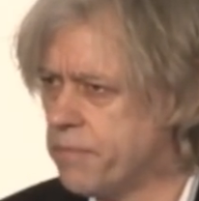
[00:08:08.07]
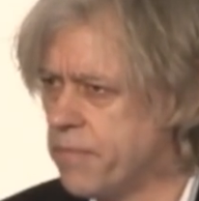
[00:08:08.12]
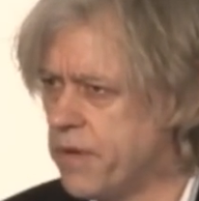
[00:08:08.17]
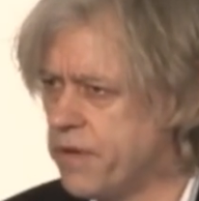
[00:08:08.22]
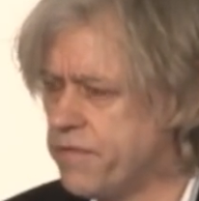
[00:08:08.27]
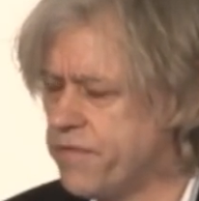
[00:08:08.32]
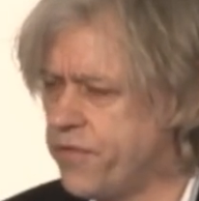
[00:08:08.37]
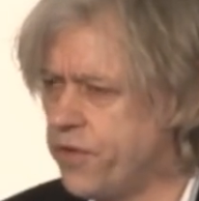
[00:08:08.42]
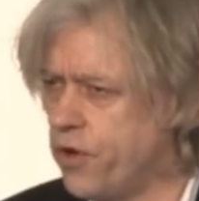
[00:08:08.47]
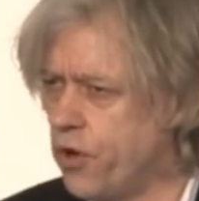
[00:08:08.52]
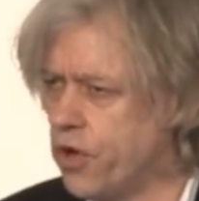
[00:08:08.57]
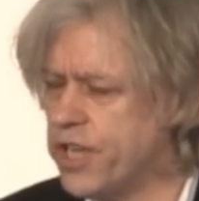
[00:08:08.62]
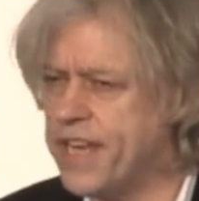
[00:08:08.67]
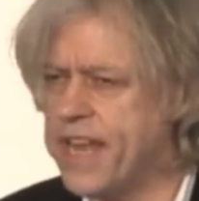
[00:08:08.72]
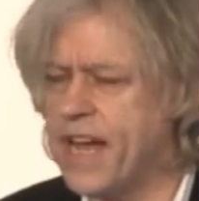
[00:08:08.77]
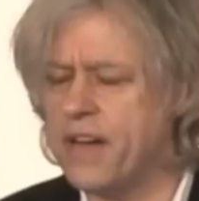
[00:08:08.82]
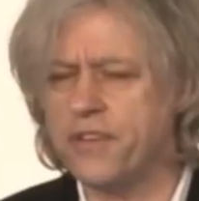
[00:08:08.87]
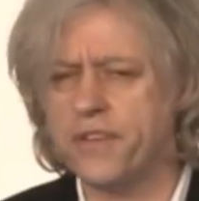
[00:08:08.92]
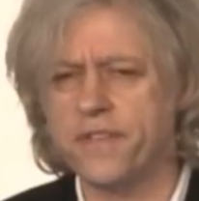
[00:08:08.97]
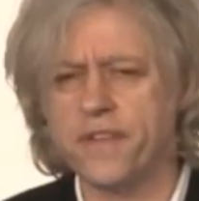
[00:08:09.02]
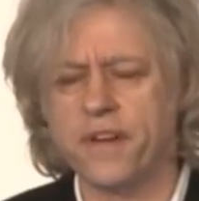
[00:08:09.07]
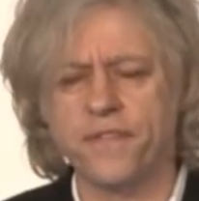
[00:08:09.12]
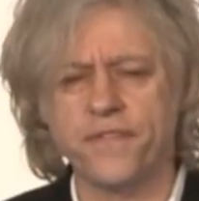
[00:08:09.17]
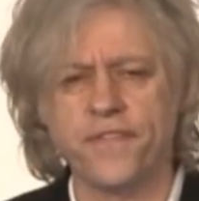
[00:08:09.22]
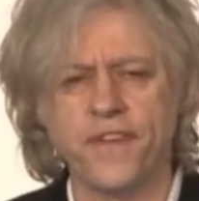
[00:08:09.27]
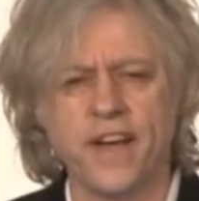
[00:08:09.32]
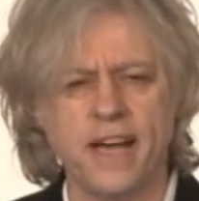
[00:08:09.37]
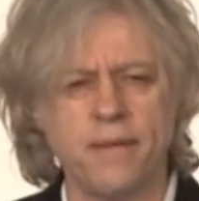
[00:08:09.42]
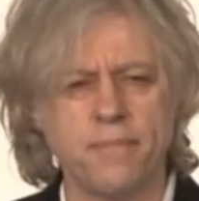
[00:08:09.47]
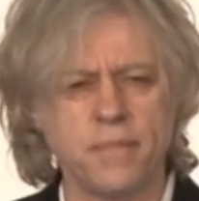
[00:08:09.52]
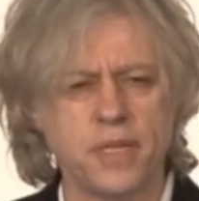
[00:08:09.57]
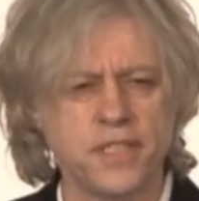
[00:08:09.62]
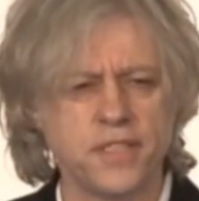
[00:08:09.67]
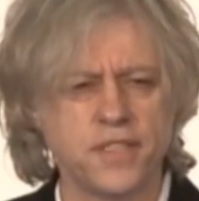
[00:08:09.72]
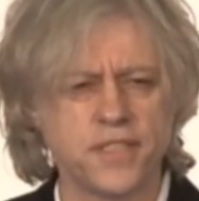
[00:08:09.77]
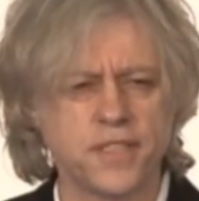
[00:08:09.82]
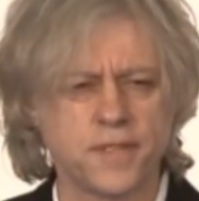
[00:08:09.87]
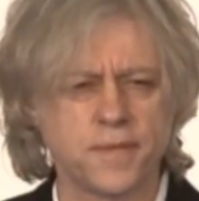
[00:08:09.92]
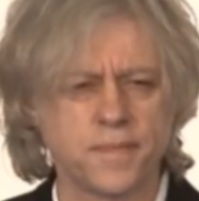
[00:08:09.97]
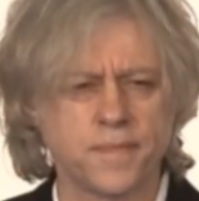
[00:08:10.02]
had fallen out of their
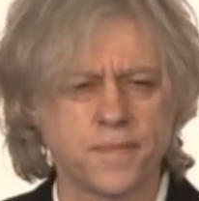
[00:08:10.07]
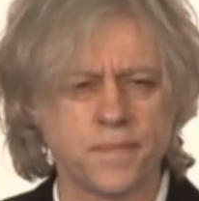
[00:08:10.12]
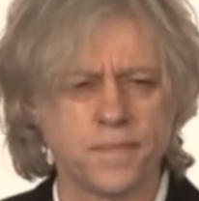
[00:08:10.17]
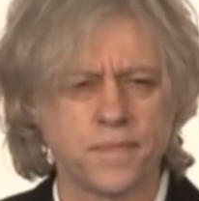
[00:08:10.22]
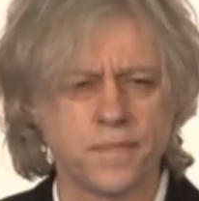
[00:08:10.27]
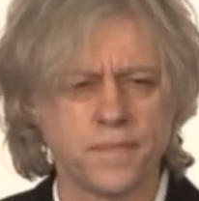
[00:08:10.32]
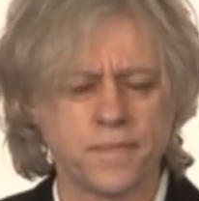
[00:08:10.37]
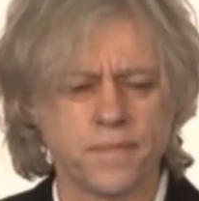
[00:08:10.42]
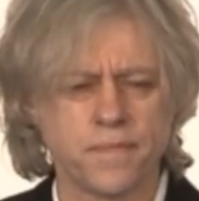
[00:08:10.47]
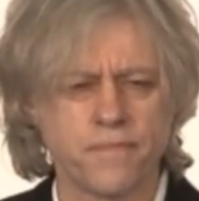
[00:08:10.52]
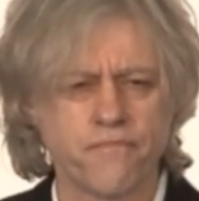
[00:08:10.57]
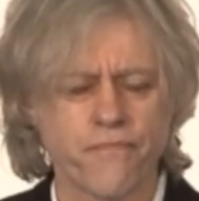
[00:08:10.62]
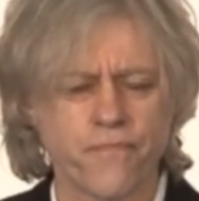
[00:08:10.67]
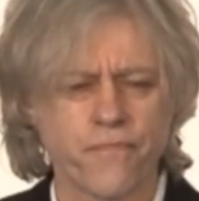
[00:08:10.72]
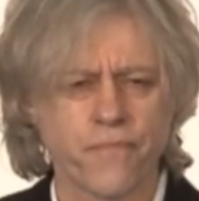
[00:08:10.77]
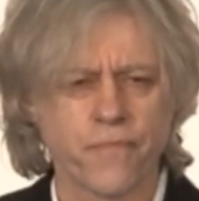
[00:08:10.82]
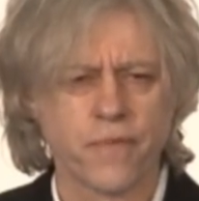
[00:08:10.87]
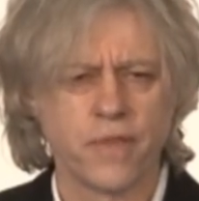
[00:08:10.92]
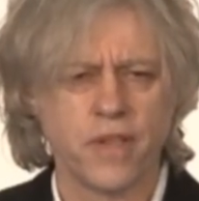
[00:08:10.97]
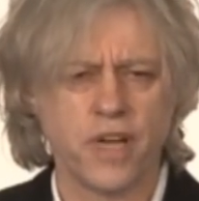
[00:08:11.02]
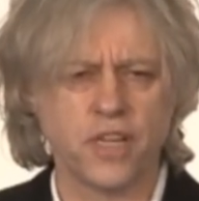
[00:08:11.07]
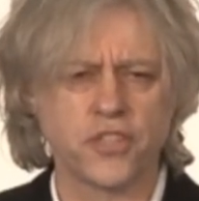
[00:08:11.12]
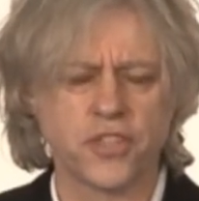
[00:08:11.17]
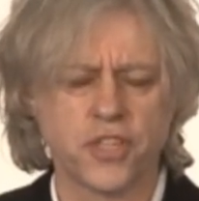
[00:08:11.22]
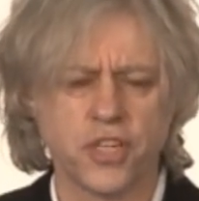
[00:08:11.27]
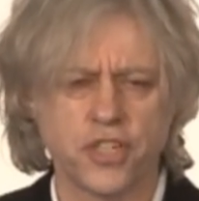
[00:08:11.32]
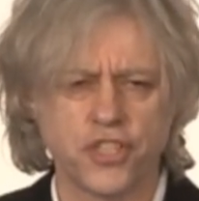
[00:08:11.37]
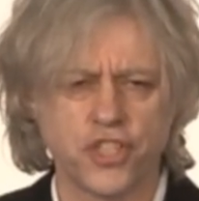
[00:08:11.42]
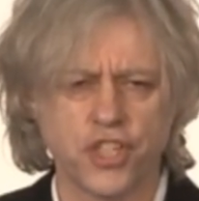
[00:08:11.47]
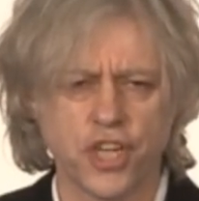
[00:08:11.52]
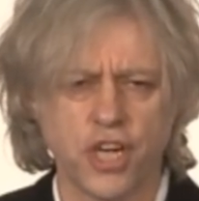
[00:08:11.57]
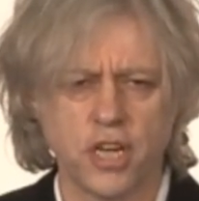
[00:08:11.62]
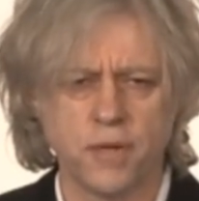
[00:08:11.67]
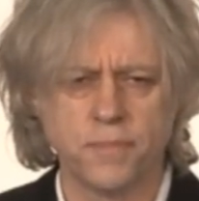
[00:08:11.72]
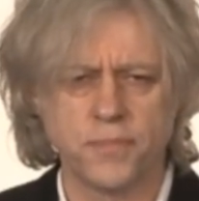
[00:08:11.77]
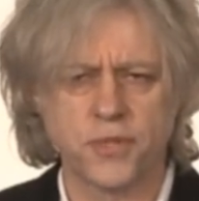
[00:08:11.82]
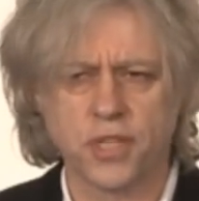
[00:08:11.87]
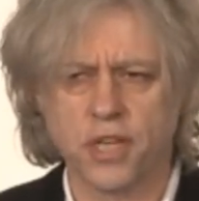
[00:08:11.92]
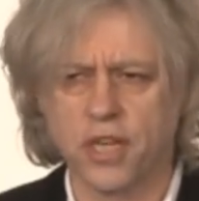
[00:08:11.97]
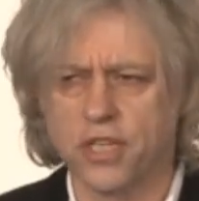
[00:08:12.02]
families, lost their
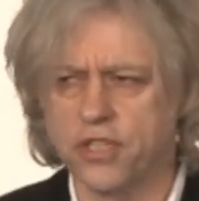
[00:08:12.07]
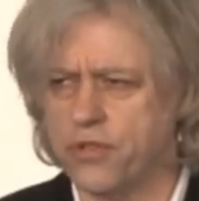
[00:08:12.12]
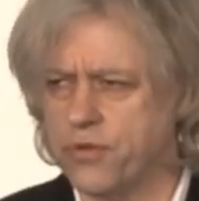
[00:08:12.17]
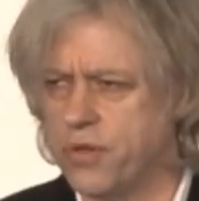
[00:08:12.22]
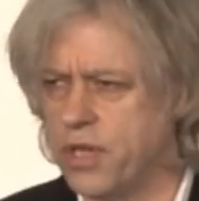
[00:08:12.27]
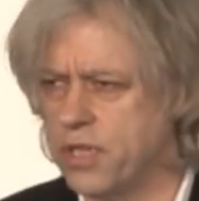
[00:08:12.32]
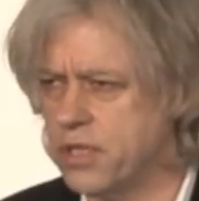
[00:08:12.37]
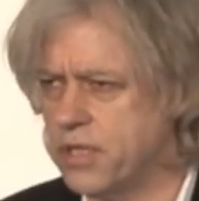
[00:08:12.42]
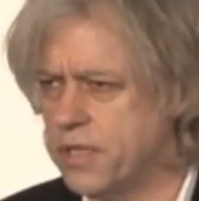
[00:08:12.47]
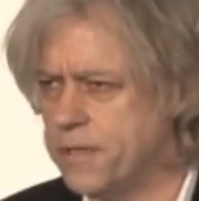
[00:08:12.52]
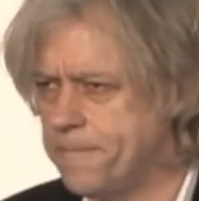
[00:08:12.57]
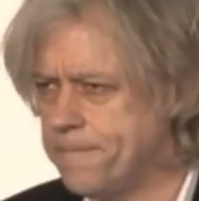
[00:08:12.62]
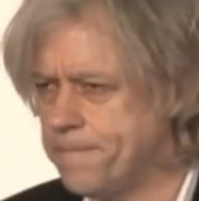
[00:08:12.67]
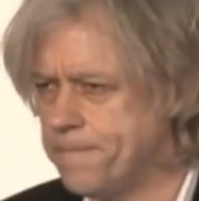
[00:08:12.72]
jobs, got drunk.